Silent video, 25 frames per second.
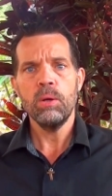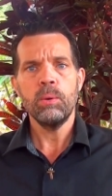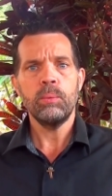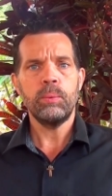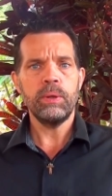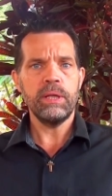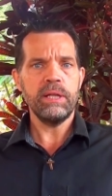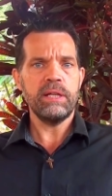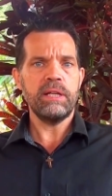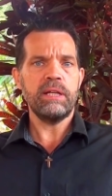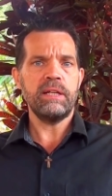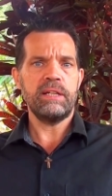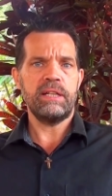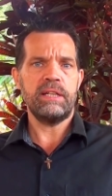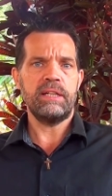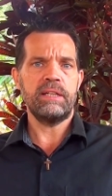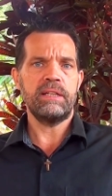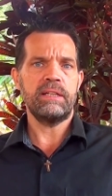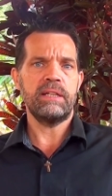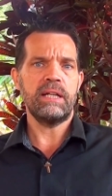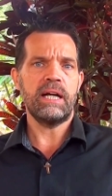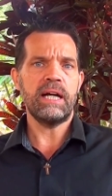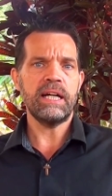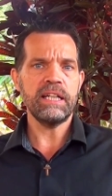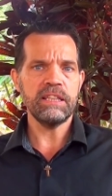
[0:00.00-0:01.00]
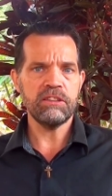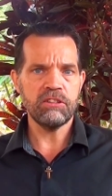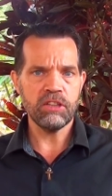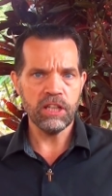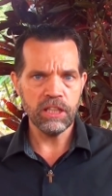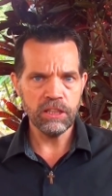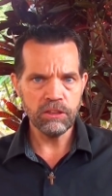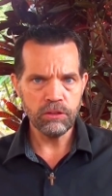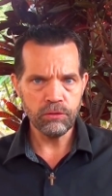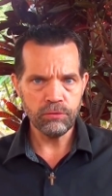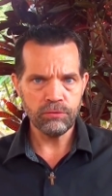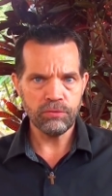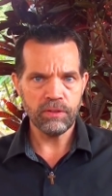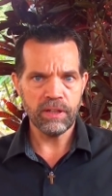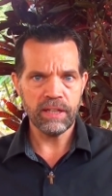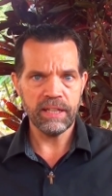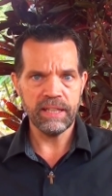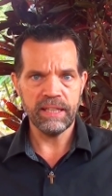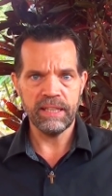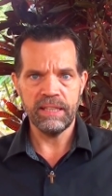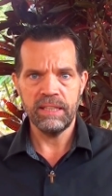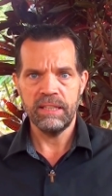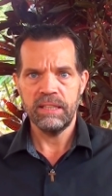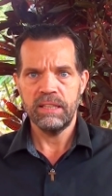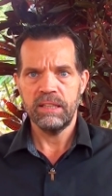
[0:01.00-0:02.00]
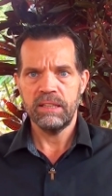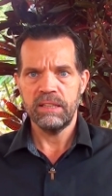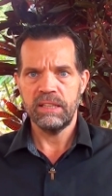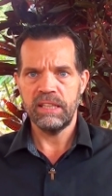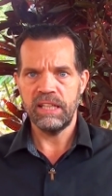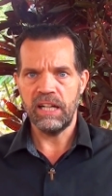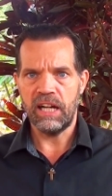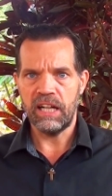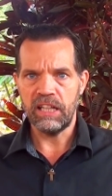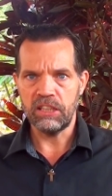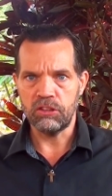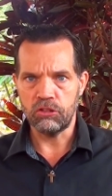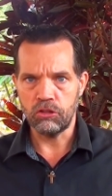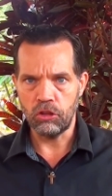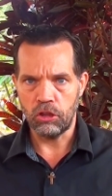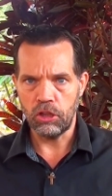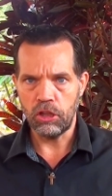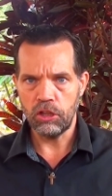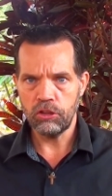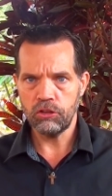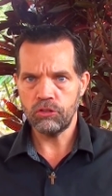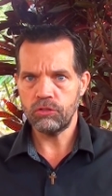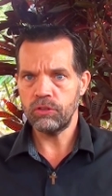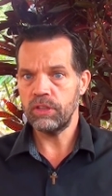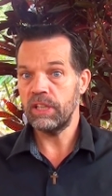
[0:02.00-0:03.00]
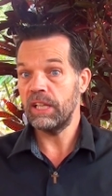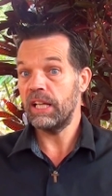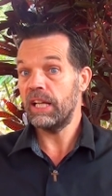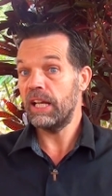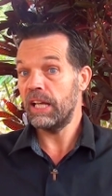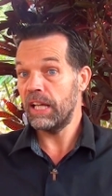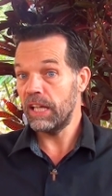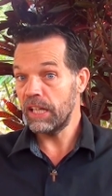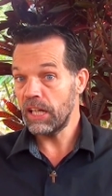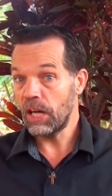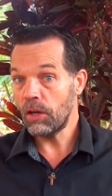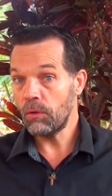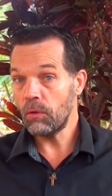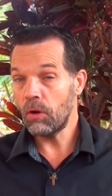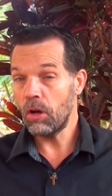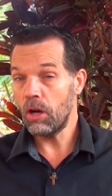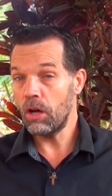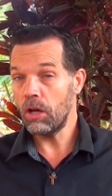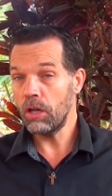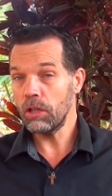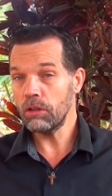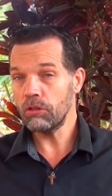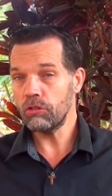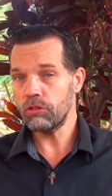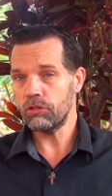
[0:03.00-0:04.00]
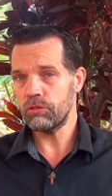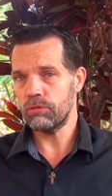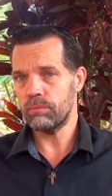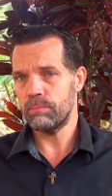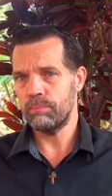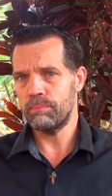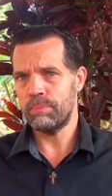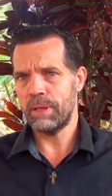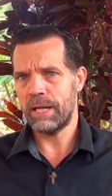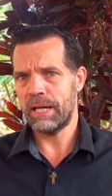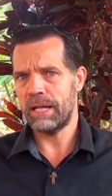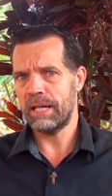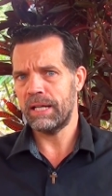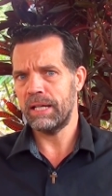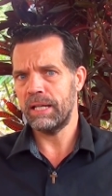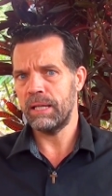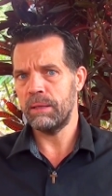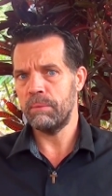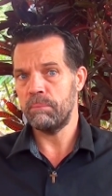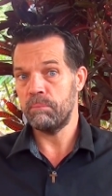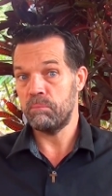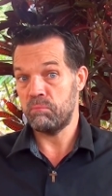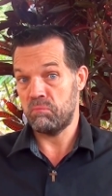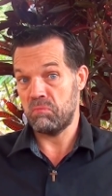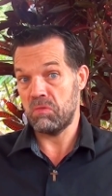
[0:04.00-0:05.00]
We can identify the idolatry in our hearts by